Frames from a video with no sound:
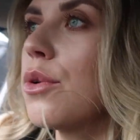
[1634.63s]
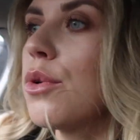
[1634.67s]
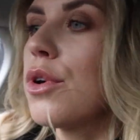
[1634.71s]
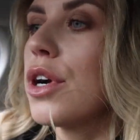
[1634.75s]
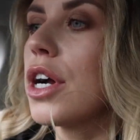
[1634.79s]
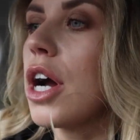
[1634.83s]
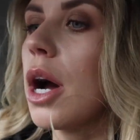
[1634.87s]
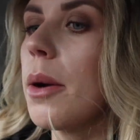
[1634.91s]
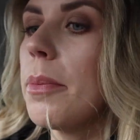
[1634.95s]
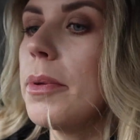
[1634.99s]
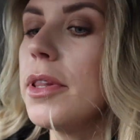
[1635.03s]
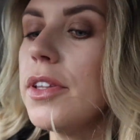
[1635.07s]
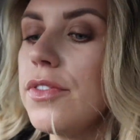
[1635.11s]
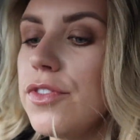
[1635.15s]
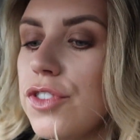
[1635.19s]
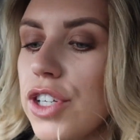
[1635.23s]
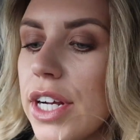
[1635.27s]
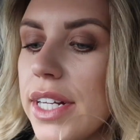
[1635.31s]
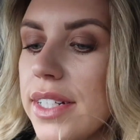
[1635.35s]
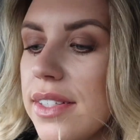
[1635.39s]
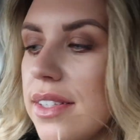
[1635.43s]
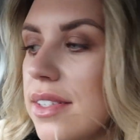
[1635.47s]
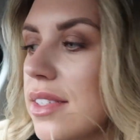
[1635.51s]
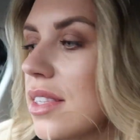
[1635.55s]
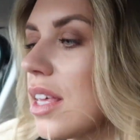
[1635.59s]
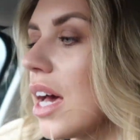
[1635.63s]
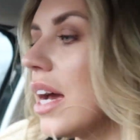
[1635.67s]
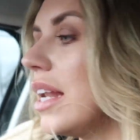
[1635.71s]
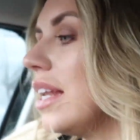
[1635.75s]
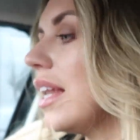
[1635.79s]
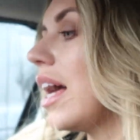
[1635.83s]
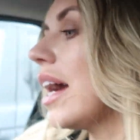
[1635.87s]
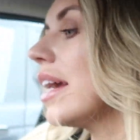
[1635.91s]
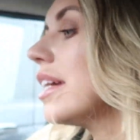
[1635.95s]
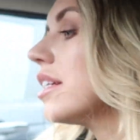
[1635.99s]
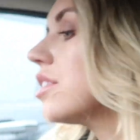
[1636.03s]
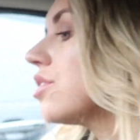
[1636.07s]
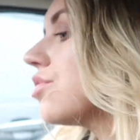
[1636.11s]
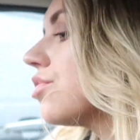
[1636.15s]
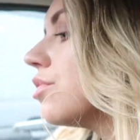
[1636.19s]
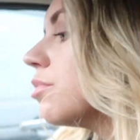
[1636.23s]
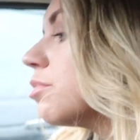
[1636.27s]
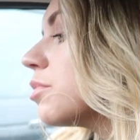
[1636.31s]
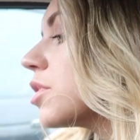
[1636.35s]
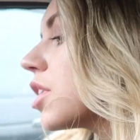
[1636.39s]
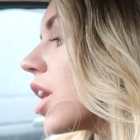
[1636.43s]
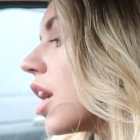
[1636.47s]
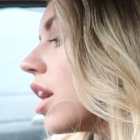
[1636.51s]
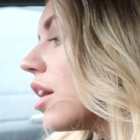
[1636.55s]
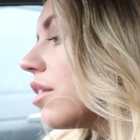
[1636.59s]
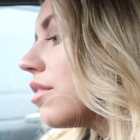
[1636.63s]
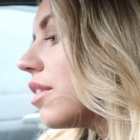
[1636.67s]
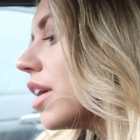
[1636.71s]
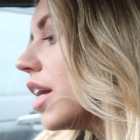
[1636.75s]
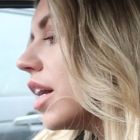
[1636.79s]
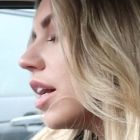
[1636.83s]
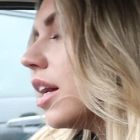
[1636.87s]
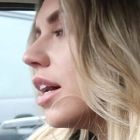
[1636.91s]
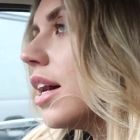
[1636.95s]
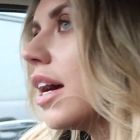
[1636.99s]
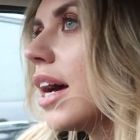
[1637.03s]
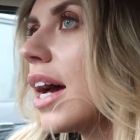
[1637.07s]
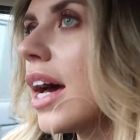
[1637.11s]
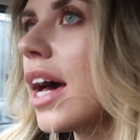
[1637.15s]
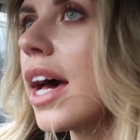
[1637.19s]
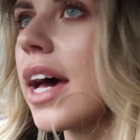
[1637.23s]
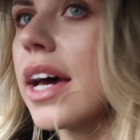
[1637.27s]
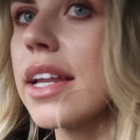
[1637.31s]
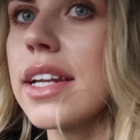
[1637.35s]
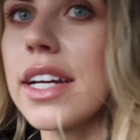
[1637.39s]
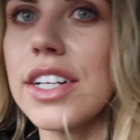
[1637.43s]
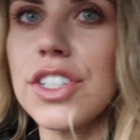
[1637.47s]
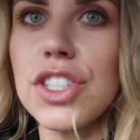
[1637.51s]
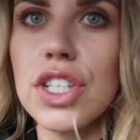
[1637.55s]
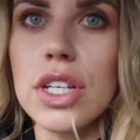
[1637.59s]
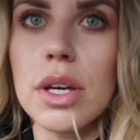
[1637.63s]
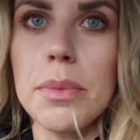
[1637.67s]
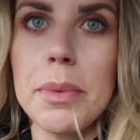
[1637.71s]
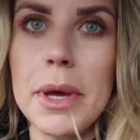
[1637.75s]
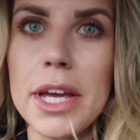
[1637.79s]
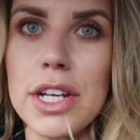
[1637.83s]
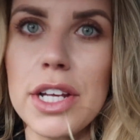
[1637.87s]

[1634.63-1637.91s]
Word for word: There were a couple of dresses that I liked from Zara and I took a